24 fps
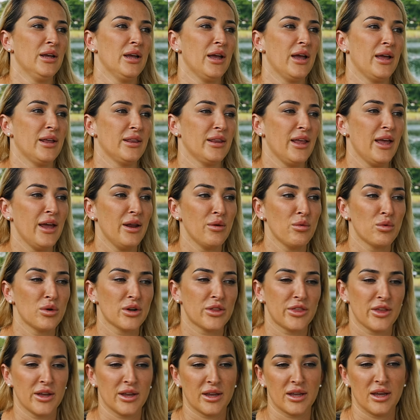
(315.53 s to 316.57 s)
And then we're
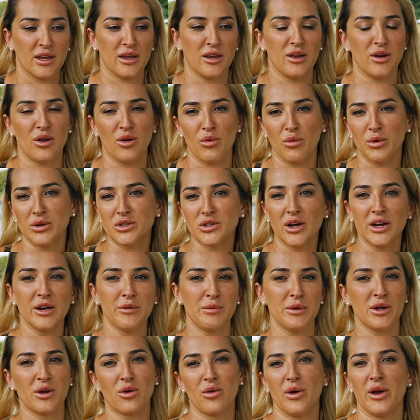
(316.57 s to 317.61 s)
thinking, you know, we're trying to
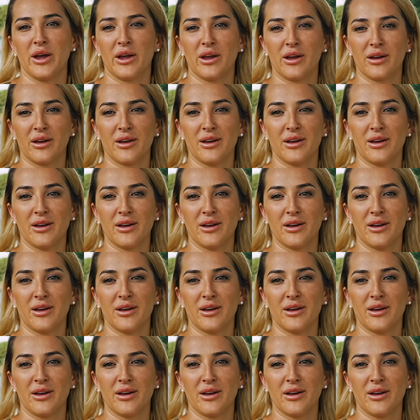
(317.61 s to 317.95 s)
be quick